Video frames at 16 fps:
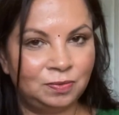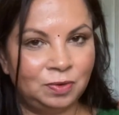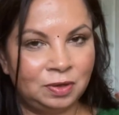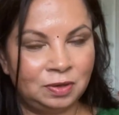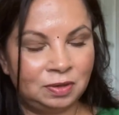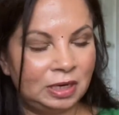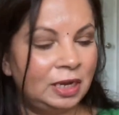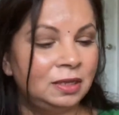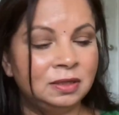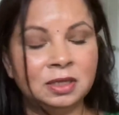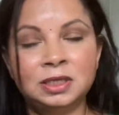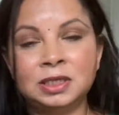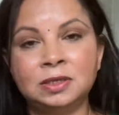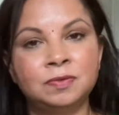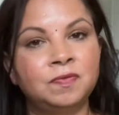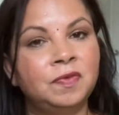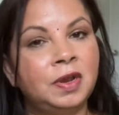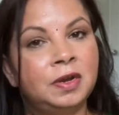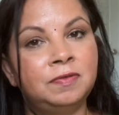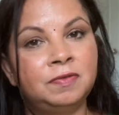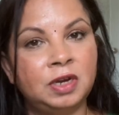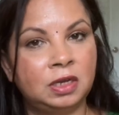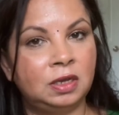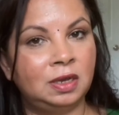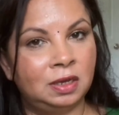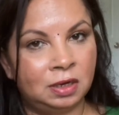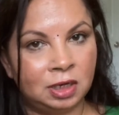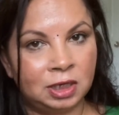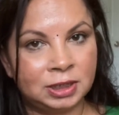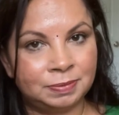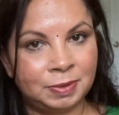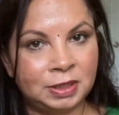what, and this is very, very
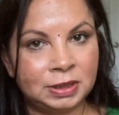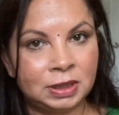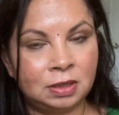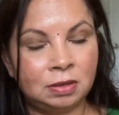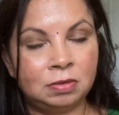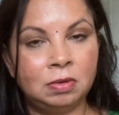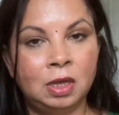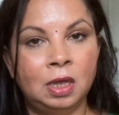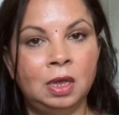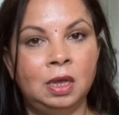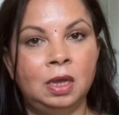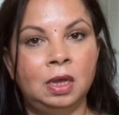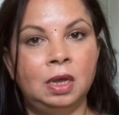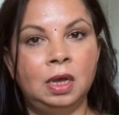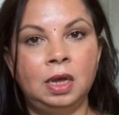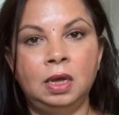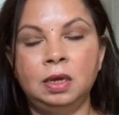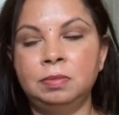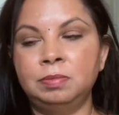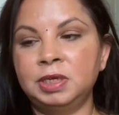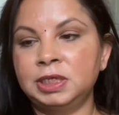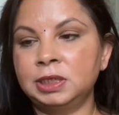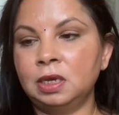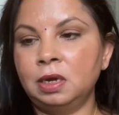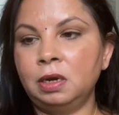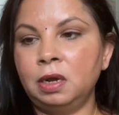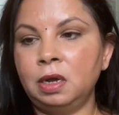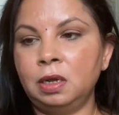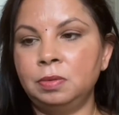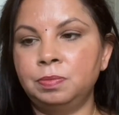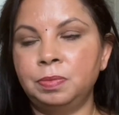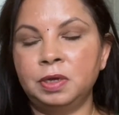inexpensive
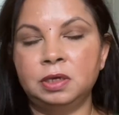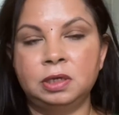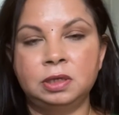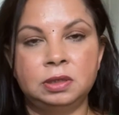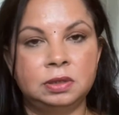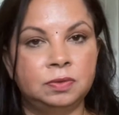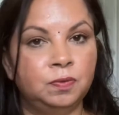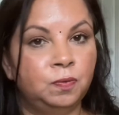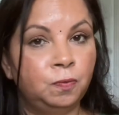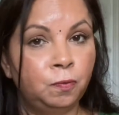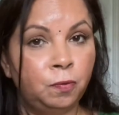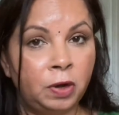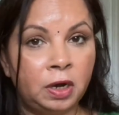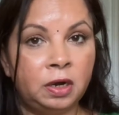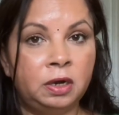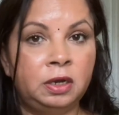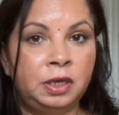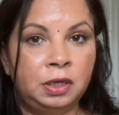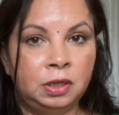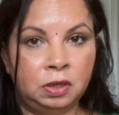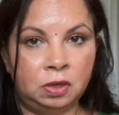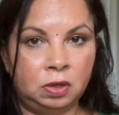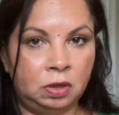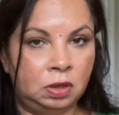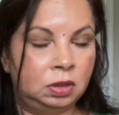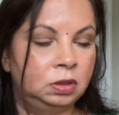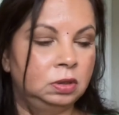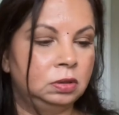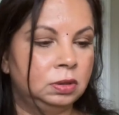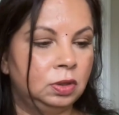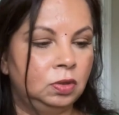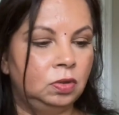mascara, but it's very good.
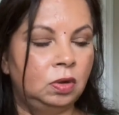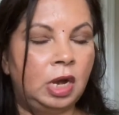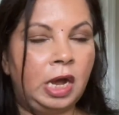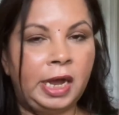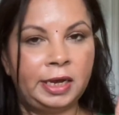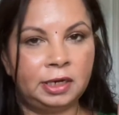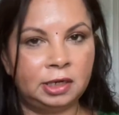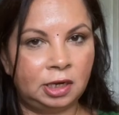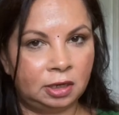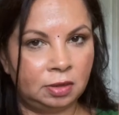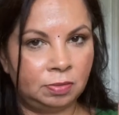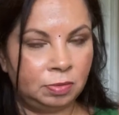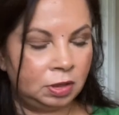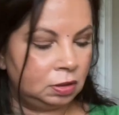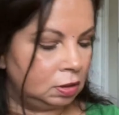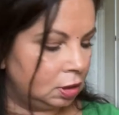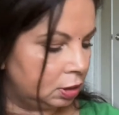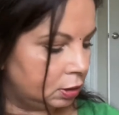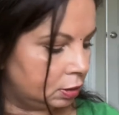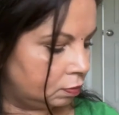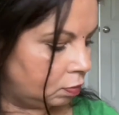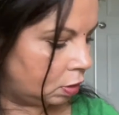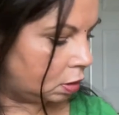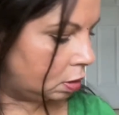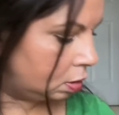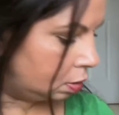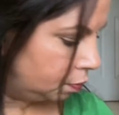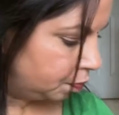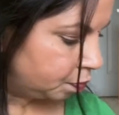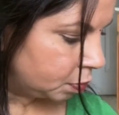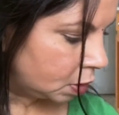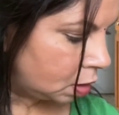So highly recommend this
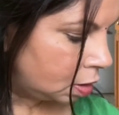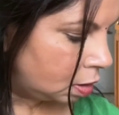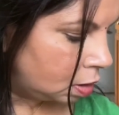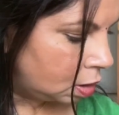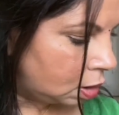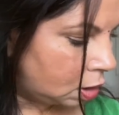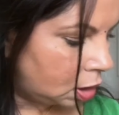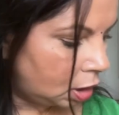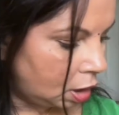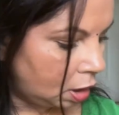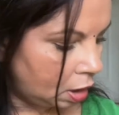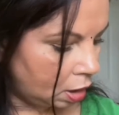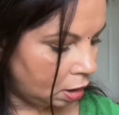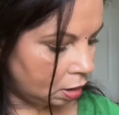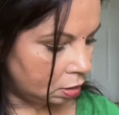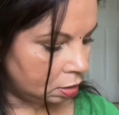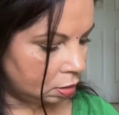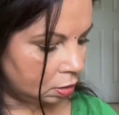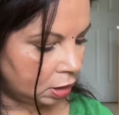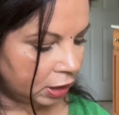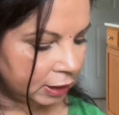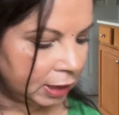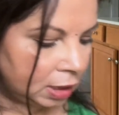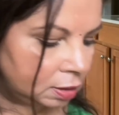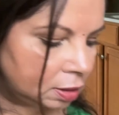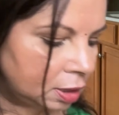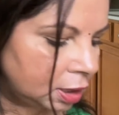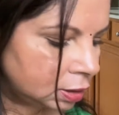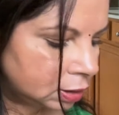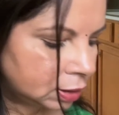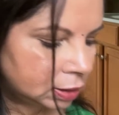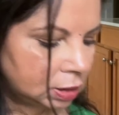one. And that's it.
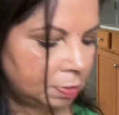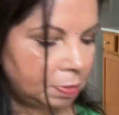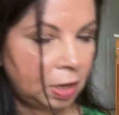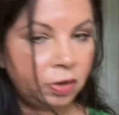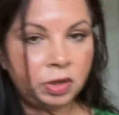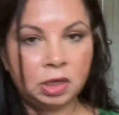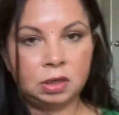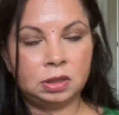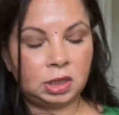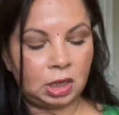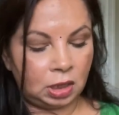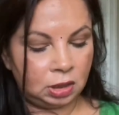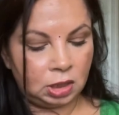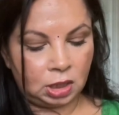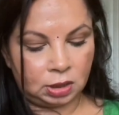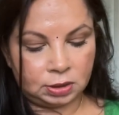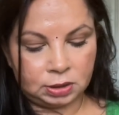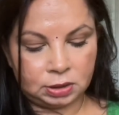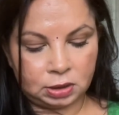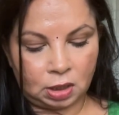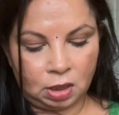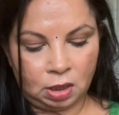That's about it. And yes,